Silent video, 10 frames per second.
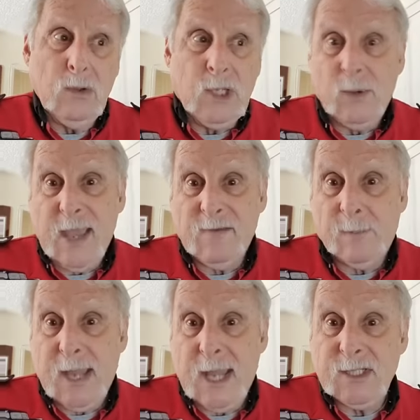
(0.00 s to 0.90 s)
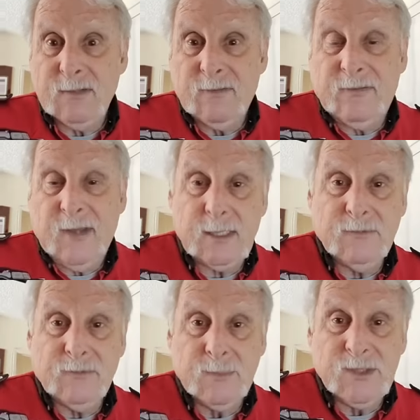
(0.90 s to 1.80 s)
did we have a positive effect
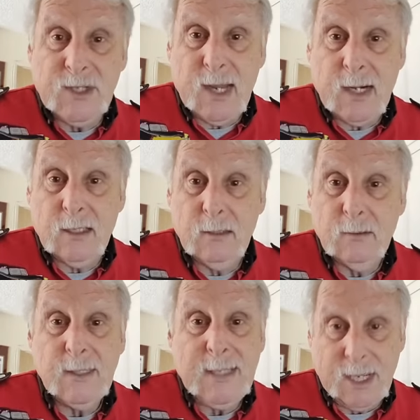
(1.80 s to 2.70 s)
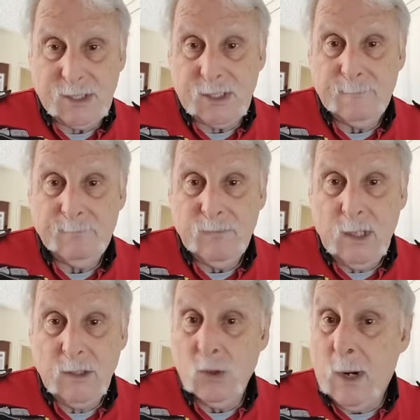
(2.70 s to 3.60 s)
from synthetic? Yes.
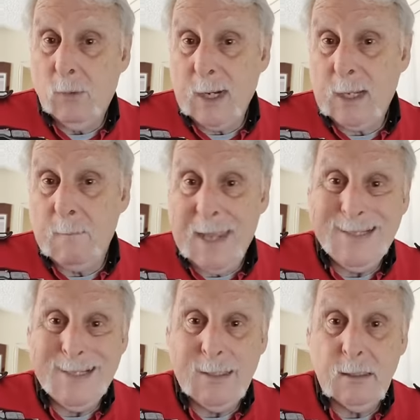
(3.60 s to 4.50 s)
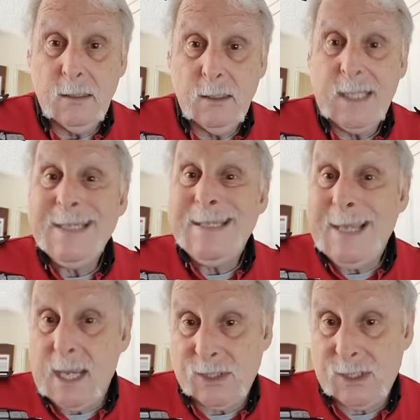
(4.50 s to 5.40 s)
Do I recommend it?
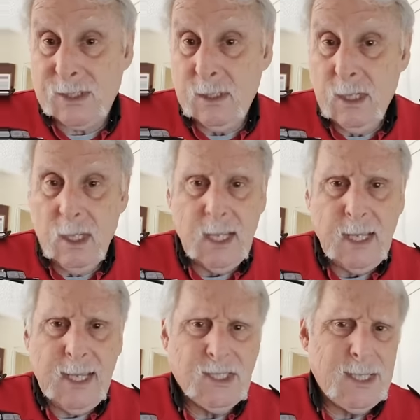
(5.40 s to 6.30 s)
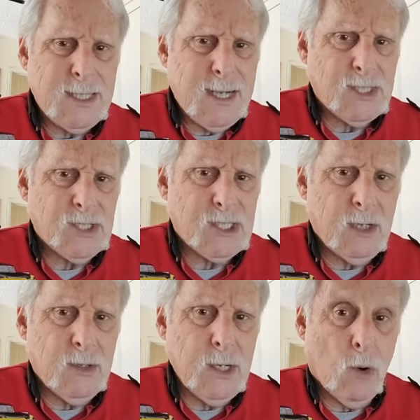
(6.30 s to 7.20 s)
Yes. Is it
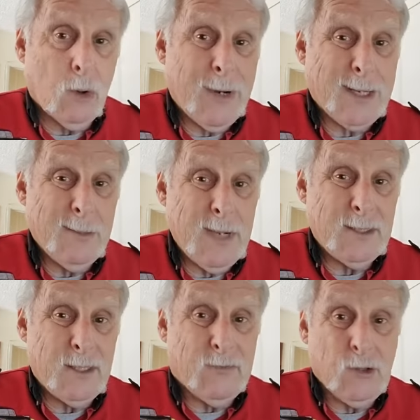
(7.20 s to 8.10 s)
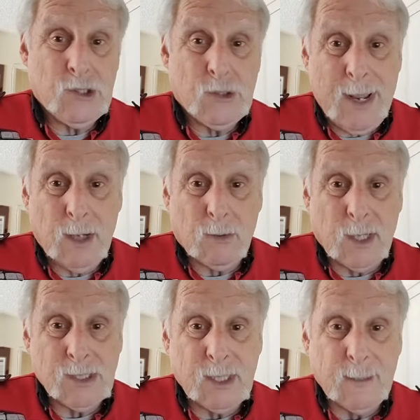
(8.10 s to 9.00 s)
necessary or recommended for drag
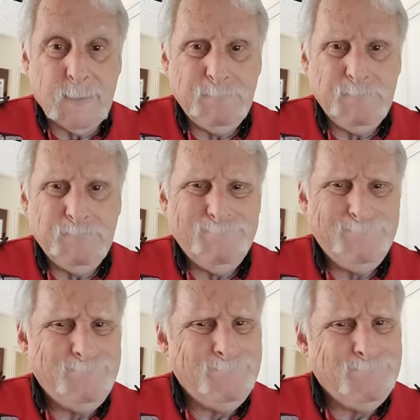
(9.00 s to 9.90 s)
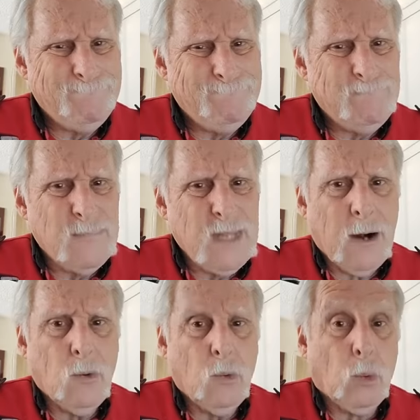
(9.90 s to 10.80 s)
racing?
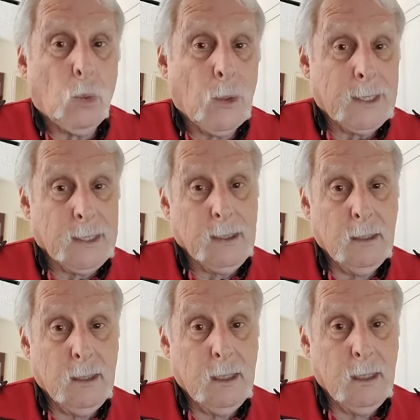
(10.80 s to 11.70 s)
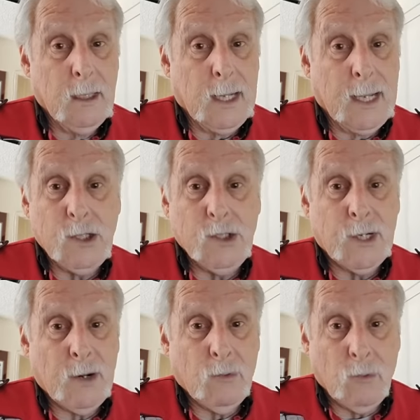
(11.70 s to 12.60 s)
Not really. Again,
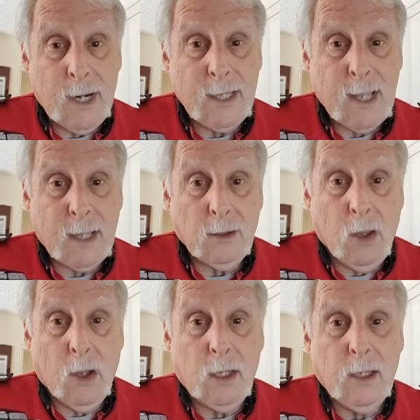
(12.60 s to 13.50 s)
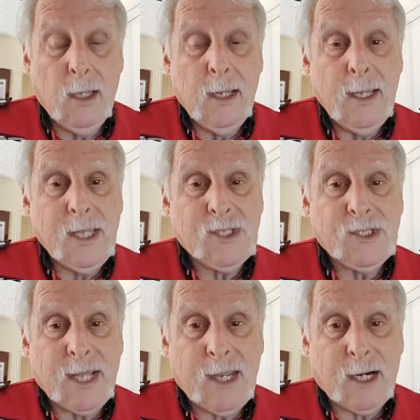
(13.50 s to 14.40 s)
you're not running that long. It's
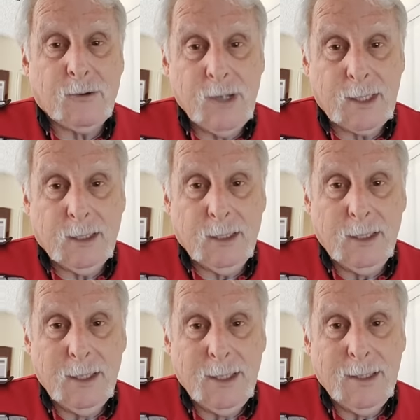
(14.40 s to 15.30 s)
not that critical.